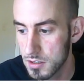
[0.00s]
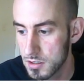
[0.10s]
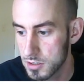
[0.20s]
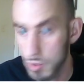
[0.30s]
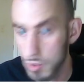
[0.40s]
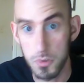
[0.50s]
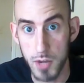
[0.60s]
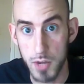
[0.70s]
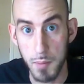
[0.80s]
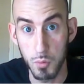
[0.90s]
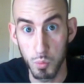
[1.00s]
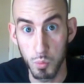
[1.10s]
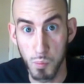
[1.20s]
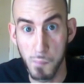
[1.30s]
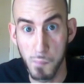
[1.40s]
Great
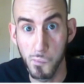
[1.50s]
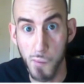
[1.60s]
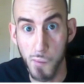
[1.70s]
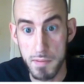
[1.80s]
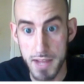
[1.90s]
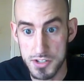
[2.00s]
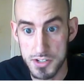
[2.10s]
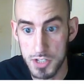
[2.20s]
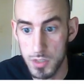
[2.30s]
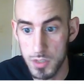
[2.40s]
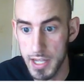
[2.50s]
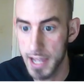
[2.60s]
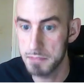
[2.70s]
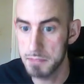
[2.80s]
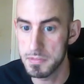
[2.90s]
Weapon Master going.
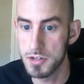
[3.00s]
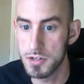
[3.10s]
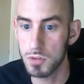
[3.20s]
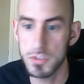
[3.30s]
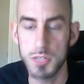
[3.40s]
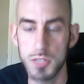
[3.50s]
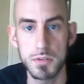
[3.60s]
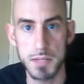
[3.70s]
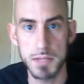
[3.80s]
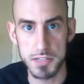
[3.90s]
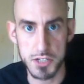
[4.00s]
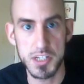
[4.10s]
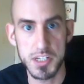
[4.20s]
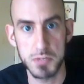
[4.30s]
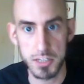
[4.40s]
And normally you wouldn't be able to use
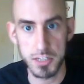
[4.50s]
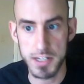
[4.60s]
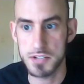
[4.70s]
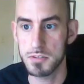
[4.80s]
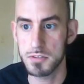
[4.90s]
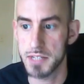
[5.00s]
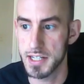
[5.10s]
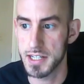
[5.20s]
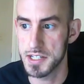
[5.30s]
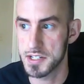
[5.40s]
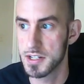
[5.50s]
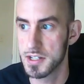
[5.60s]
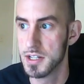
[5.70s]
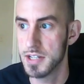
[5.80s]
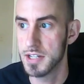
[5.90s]
this with a Greatsword because
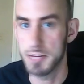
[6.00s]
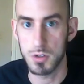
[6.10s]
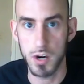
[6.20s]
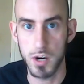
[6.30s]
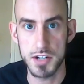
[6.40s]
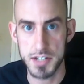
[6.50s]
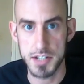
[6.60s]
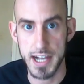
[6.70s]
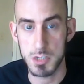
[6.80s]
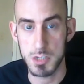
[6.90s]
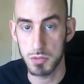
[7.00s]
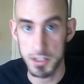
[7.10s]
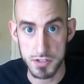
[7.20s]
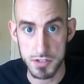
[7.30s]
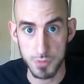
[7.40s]
it requires attacks with one of
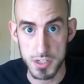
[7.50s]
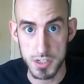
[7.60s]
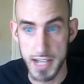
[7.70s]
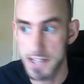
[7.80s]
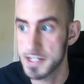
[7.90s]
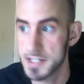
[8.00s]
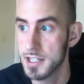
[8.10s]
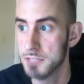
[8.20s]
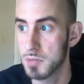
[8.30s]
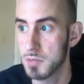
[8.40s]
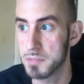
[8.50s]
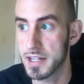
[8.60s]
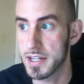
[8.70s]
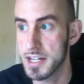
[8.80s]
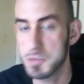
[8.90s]
those 4 stats. But
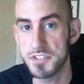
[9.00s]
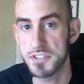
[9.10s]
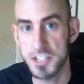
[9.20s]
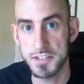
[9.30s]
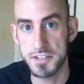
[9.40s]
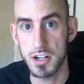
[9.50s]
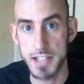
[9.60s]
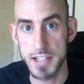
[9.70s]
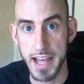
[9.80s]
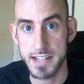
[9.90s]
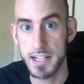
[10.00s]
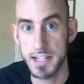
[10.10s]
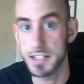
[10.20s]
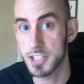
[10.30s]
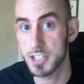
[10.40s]
because we've shifted our attack set
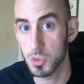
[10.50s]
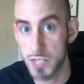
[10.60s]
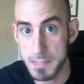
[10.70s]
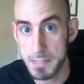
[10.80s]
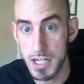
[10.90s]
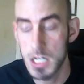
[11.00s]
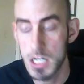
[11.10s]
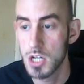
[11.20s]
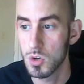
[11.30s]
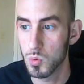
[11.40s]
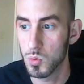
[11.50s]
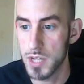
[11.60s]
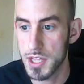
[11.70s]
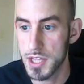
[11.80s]
into Charisma with